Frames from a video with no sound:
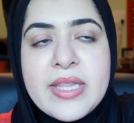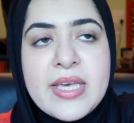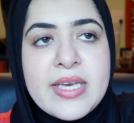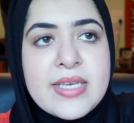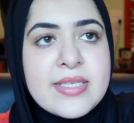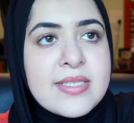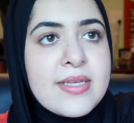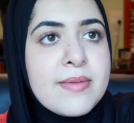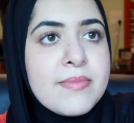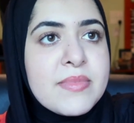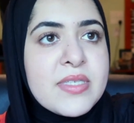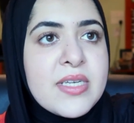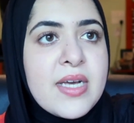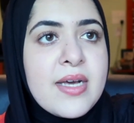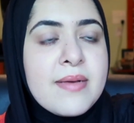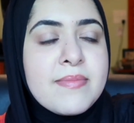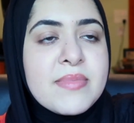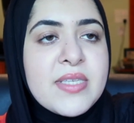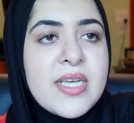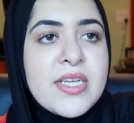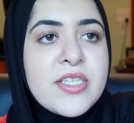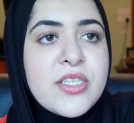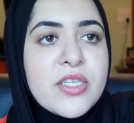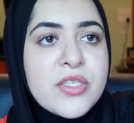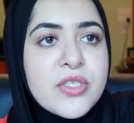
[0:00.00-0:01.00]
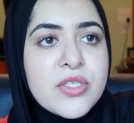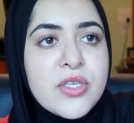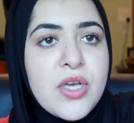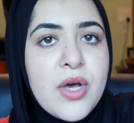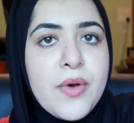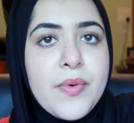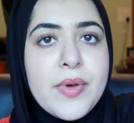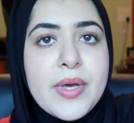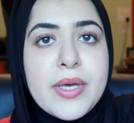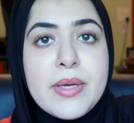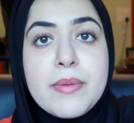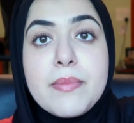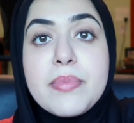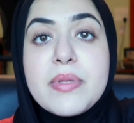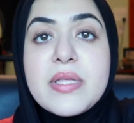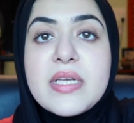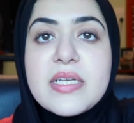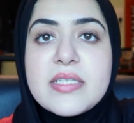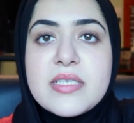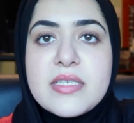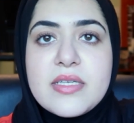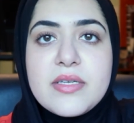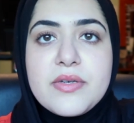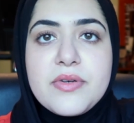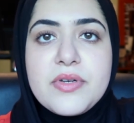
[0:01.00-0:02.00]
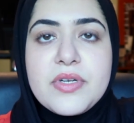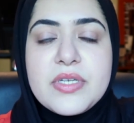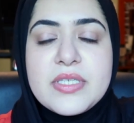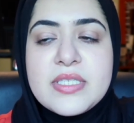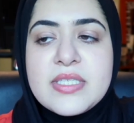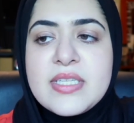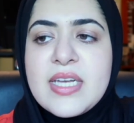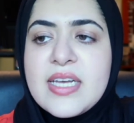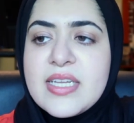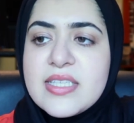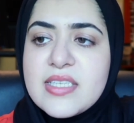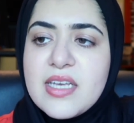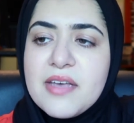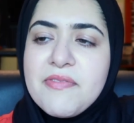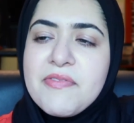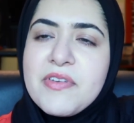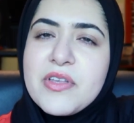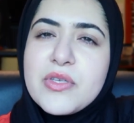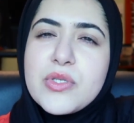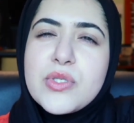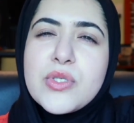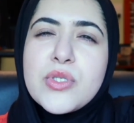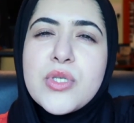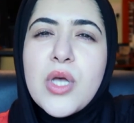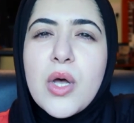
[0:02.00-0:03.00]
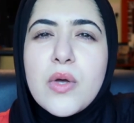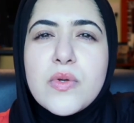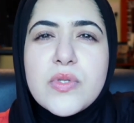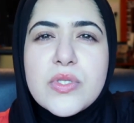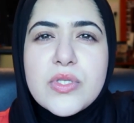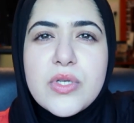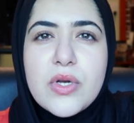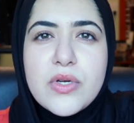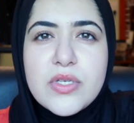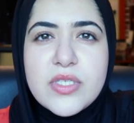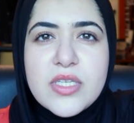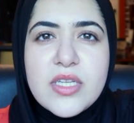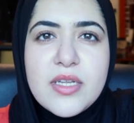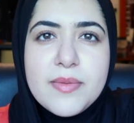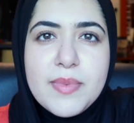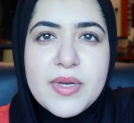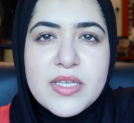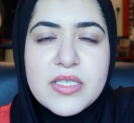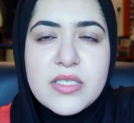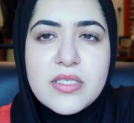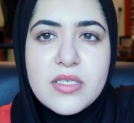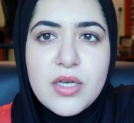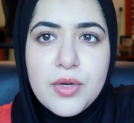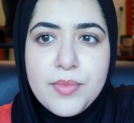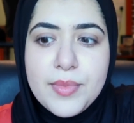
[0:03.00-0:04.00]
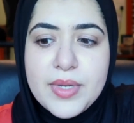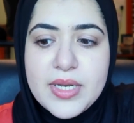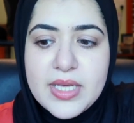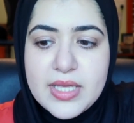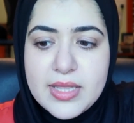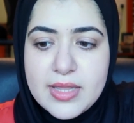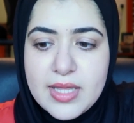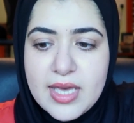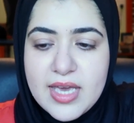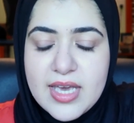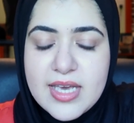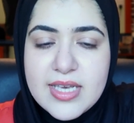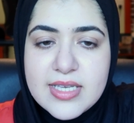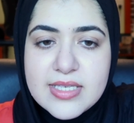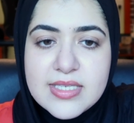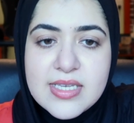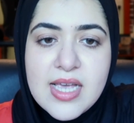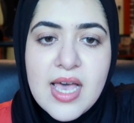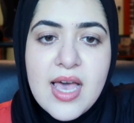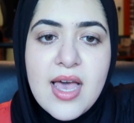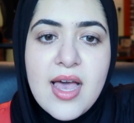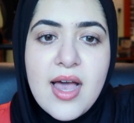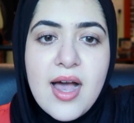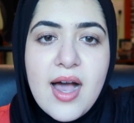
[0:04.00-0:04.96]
Like, sometimes I just go in complete delirious states. I feel so certain about so many things.